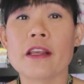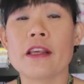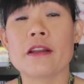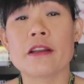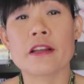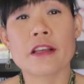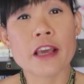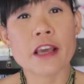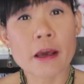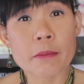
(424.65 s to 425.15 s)

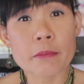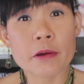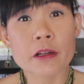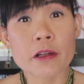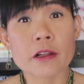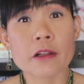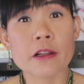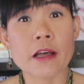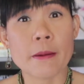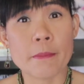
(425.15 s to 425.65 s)
in
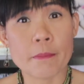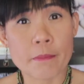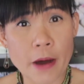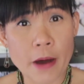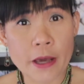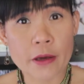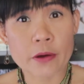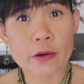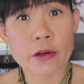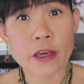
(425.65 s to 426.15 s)
chemical and
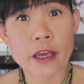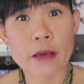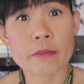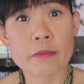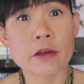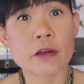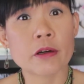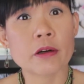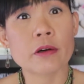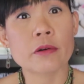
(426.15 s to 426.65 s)

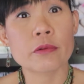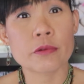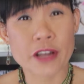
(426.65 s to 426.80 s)
biochemical